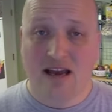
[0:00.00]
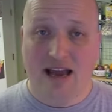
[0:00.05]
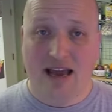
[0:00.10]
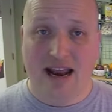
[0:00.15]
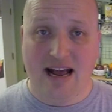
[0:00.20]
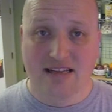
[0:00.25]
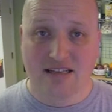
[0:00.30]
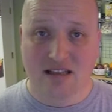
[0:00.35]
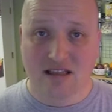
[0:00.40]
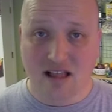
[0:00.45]

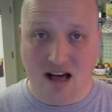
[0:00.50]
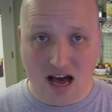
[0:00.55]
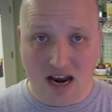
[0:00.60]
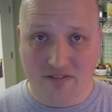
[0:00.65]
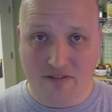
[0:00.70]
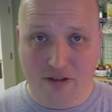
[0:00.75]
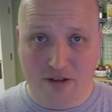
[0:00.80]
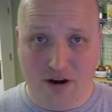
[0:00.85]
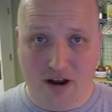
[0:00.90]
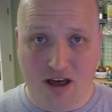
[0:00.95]
It has a lot
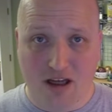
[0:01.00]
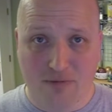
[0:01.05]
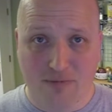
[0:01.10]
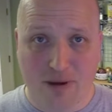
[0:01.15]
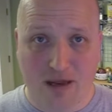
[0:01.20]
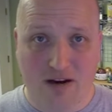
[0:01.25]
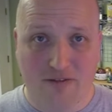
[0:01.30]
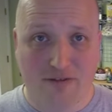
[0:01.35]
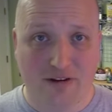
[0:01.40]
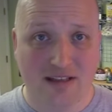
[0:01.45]
of other health
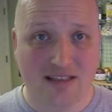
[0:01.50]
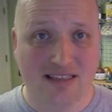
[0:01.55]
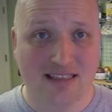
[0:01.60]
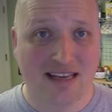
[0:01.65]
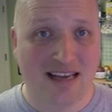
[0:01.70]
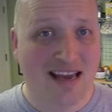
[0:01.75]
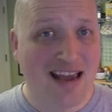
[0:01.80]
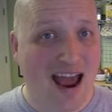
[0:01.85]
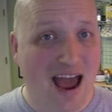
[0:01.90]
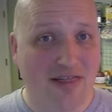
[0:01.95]

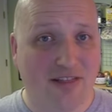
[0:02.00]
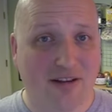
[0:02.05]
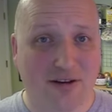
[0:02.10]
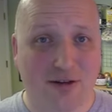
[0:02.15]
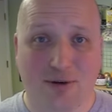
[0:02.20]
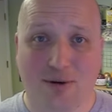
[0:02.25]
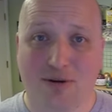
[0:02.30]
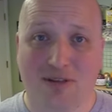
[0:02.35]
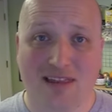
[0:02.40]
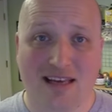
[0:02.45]
benefits, and the
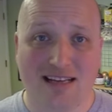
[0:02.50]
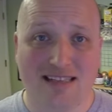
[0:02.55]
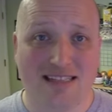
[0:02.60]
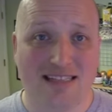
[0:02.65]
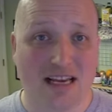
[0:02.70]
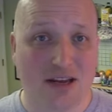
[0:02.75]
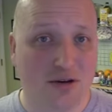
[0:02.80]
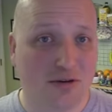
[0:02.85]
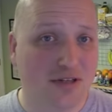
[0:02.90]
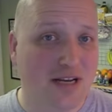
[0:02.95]
truth is
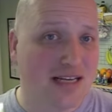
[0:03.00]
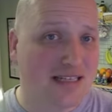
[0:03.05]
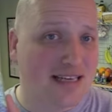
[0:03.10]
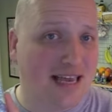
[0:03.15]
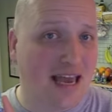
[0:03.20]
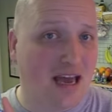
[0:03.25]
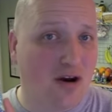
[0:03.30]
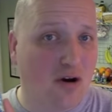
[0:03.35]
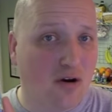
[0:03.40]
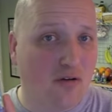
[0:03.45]
that you just
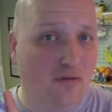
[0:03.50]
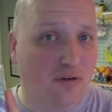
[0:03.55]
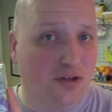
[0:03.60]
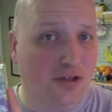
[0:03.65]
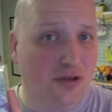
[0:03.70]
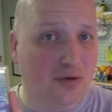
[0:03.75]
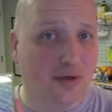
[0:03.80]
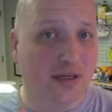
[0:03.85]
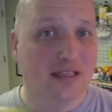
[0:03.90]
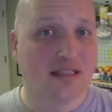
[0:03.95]
can't
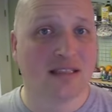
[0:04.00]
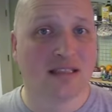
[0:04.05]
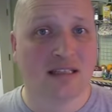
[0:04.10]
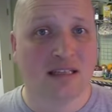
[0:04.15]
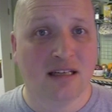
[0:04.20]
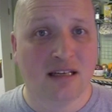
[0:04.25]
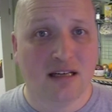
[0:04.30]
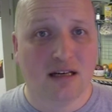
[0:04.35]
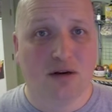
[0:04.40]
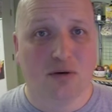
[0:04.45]
overdo it
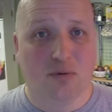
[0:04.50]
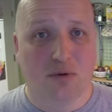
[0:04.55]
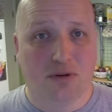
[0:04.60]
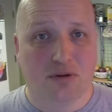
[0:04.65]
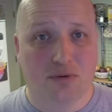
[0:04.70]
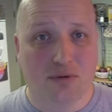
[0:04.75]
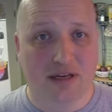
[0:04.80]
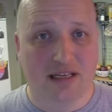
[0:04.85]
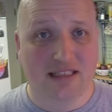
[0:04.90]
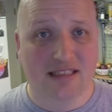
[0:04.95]

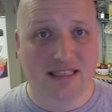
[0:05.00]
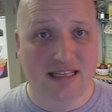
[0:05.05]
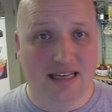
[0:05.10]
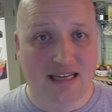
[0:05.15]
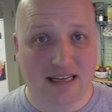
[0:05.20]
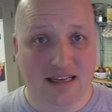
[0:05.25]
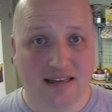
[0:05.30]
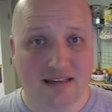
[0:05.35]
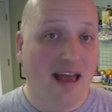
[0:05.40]
with green tea.